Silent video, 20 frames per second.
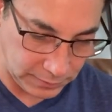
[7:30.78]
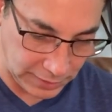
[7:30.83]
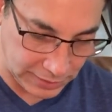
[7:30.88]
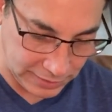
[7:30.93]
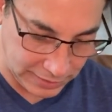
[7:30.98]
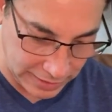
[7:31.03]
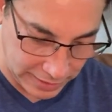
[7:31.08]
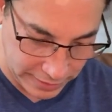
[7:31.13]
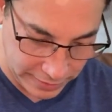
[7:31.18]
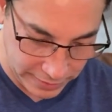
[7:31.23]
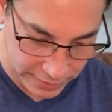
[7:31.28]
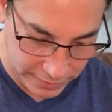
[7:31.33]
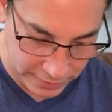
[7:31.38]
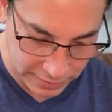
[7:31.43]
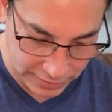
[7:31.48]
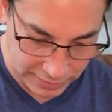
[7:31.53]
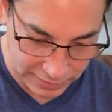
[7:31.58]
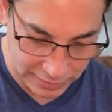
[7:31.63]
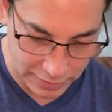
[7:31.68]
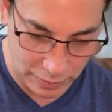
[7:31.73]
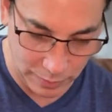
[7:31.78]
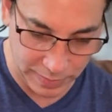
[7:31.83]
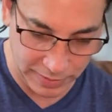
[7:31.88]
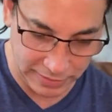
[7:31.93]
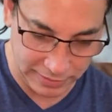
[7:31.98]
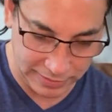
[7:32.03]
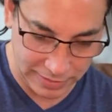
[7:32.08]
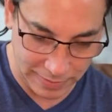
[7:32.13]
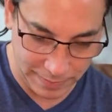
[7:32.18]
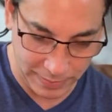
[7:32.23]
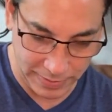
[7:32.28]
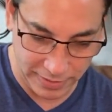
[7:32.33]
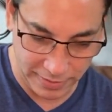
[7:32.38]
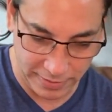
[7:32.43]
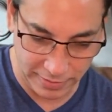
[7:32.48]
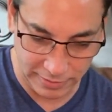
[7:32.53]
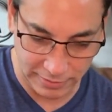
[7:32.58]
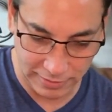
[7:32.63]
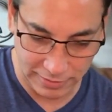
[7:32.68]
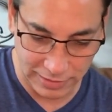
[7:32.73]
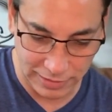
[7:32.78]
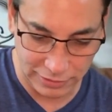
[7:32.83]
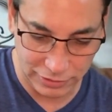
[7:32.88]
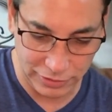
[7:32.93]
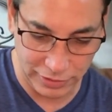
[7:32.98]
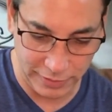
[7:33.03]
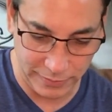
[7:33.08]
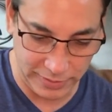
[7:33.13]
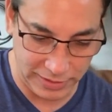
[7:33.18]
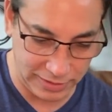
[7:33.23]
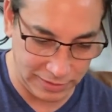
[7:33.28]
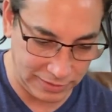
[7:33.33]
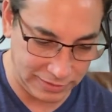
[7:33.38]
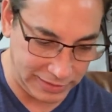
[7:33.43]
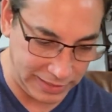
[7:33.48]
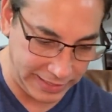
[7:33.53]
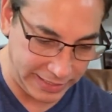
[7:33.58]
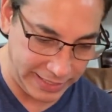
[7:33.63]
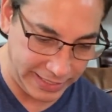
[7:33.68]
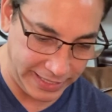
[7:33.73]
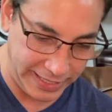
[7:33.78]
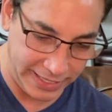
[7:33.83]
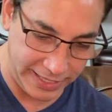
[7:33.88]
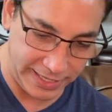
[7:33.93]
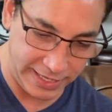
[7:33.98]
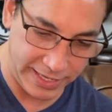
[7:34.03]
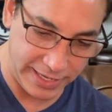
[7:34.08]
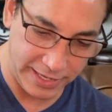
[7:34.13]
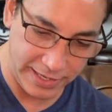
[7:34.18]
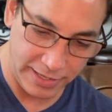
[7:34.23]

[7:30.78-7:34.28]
so let's open this up here and I'll show you what it looks like again.